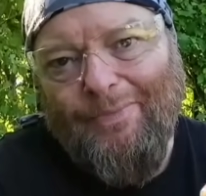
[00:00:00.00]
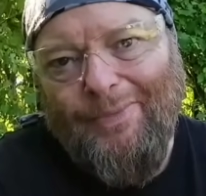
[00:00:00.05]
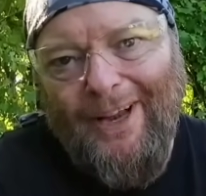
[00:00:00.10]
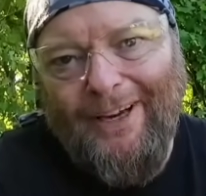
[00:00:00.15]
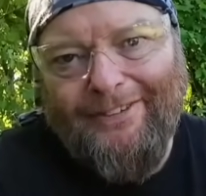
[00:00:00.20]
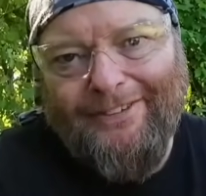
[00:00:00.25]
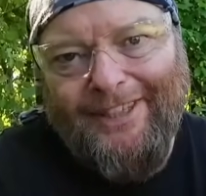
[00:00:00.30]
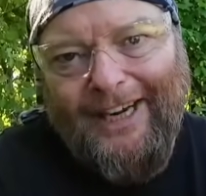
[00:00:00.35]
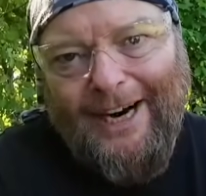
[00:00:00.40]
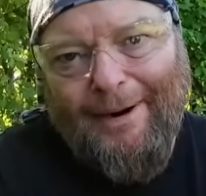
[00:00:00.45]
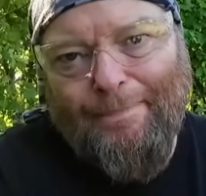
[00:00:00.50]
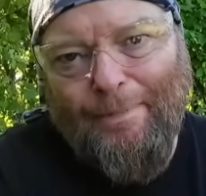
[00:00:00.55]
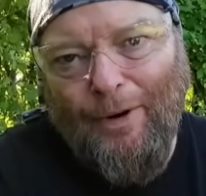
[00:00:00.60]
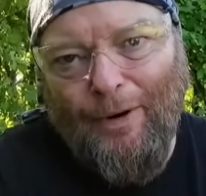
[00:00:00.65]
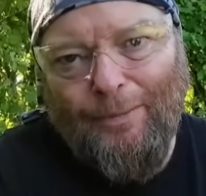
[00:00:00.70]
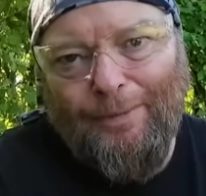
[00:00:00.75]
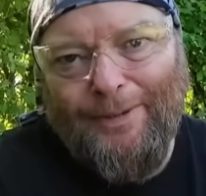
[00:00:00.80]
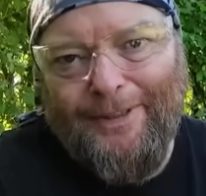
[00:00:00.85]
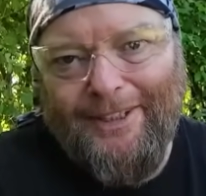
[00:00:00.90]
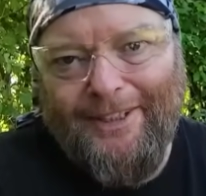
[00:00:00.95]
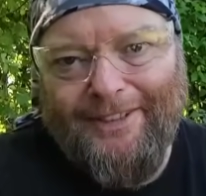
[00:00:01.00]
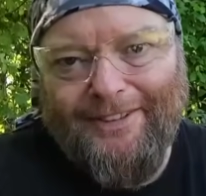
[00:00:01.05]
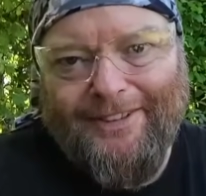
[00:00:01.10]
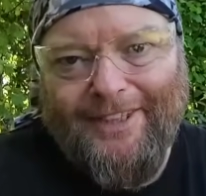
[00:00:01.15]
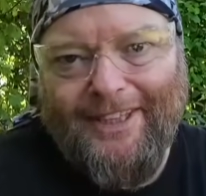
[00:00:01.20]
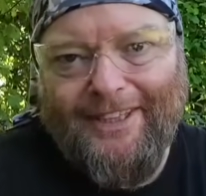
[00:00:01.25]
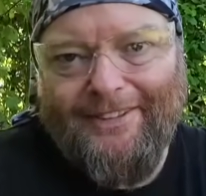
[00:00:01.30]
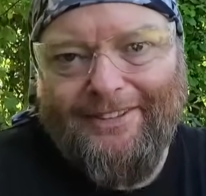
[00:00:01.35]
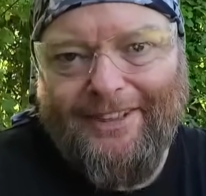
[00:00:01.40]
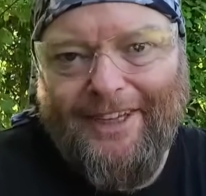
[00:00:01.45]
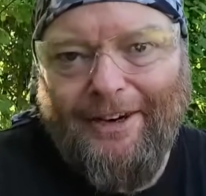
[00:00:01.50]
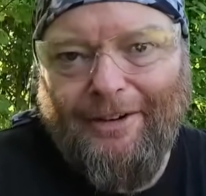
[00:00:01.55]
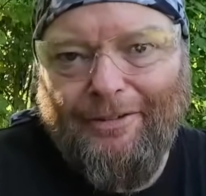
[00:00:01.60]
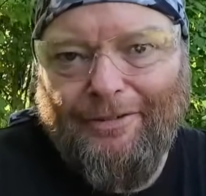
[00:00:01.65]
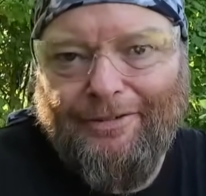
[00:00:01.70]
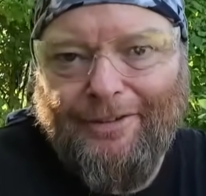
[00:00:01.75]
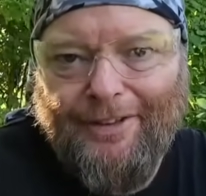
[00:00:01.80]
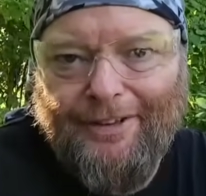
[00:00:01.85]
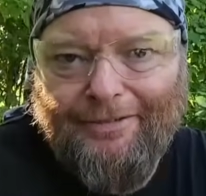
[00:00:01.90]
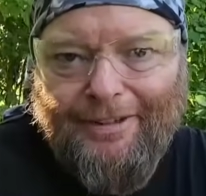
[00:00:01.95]
and start pumping these things out
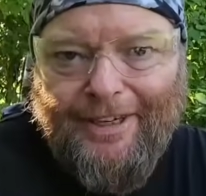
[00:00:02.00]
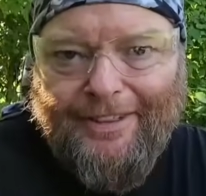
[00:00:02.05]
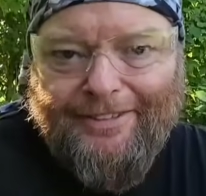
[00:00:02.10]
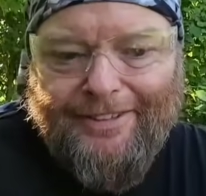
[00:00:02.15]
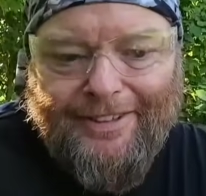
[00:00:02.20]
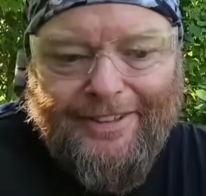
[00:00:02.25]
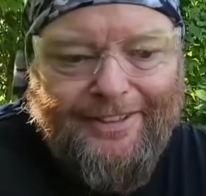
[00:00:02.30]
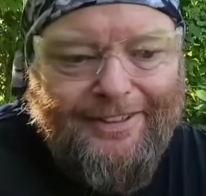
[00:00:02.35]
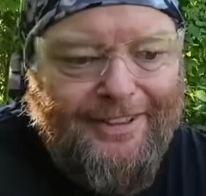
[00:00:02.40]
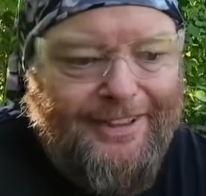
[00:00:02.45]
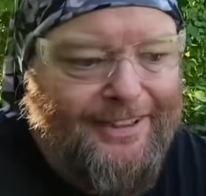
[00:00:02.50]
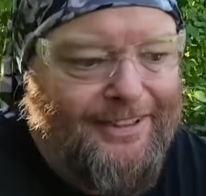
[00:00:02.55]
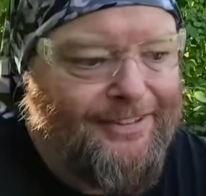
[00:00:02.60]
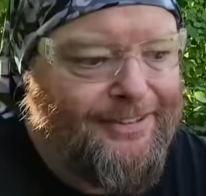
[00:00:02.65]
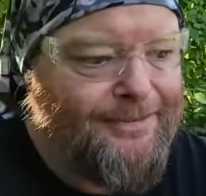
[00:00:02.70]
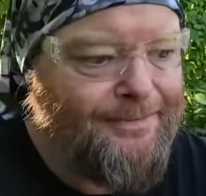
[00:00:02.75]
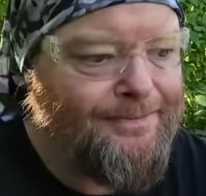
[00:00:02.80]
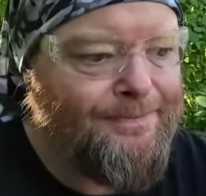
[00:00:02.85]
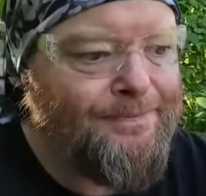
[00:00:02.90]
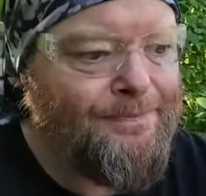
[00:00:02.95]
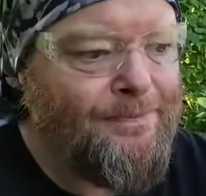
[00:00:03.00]
for the rest of the season.